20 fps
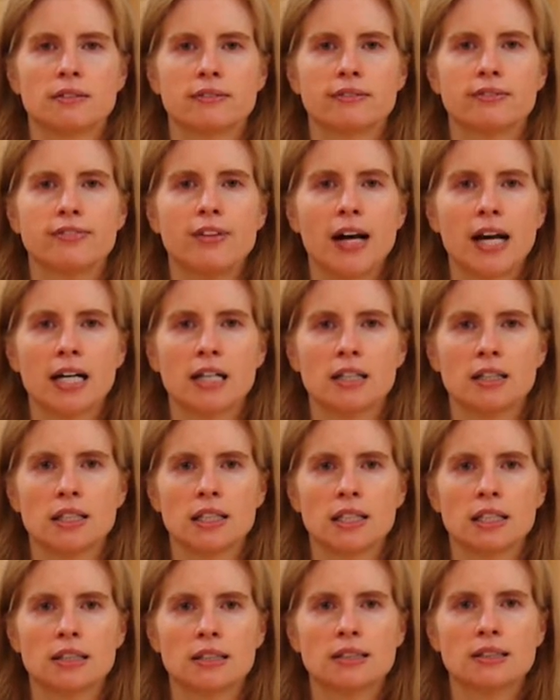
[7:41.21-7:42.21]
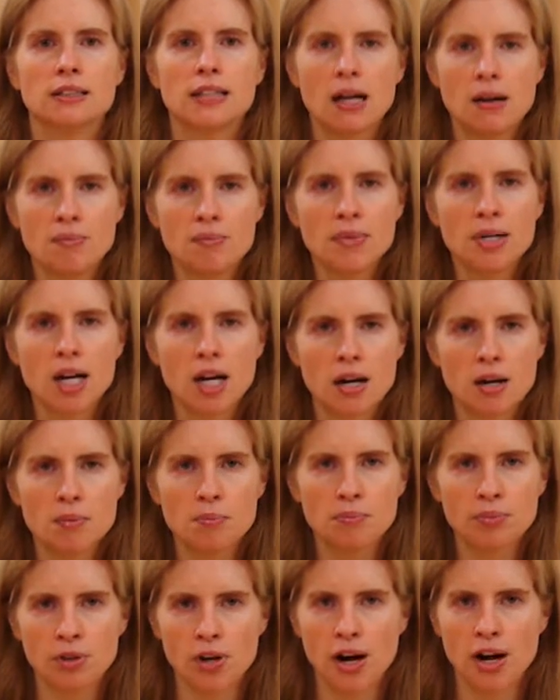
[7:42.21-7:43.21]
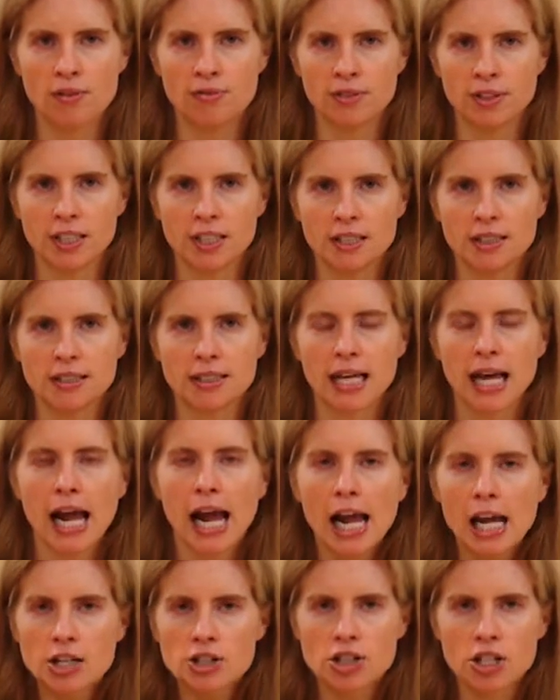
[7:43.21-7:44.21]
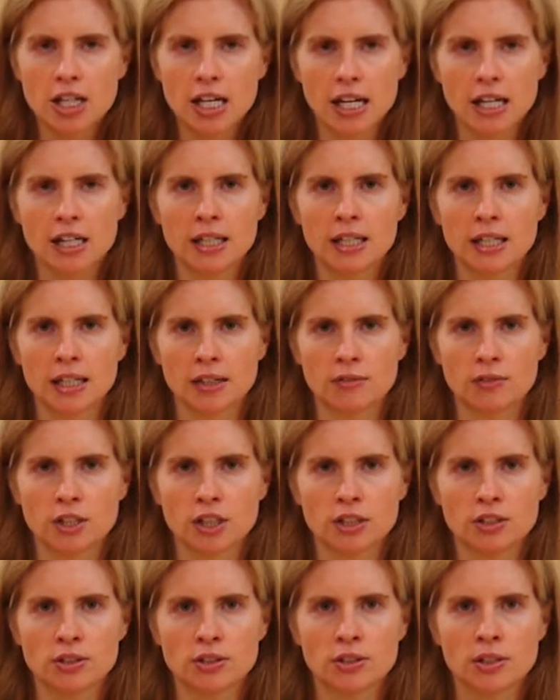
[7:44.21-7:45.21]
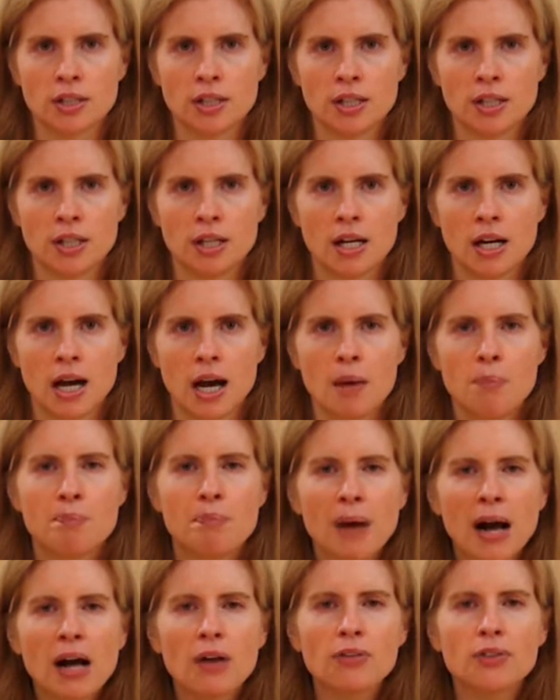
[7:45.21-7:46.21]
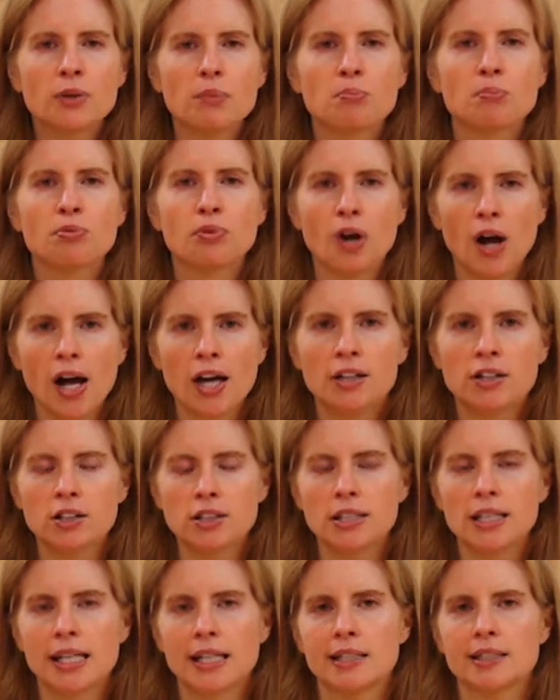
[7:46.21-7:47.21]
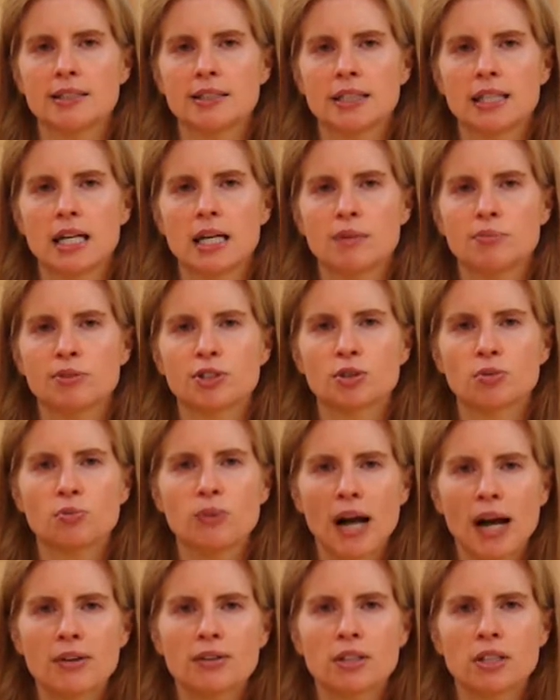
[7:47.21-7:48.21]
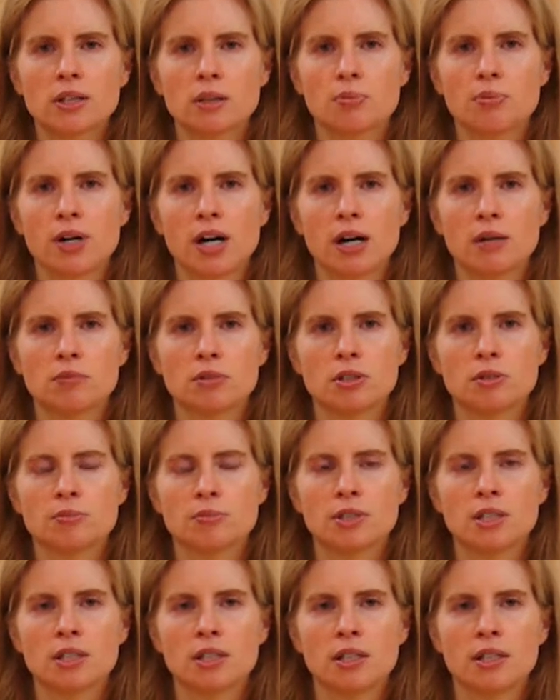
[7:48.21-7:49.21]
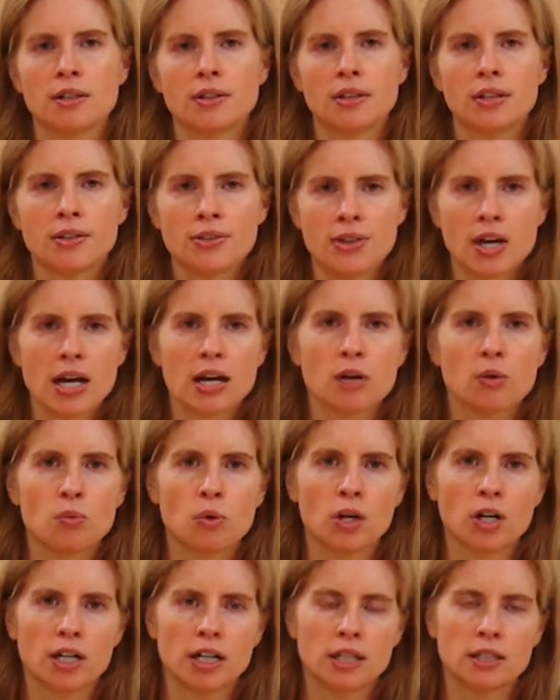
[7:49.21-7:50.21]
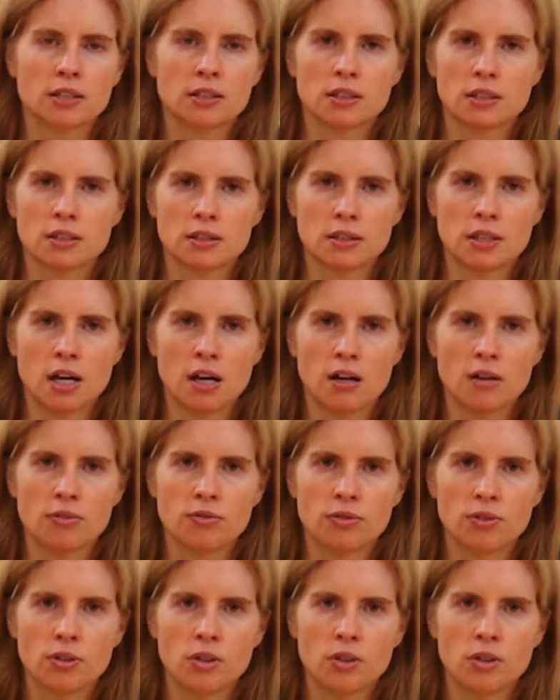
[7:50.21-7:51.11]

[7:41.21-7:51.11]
Finally, some nonprofits educate givers about the broader landscape surrounding the problems that they are working to solve.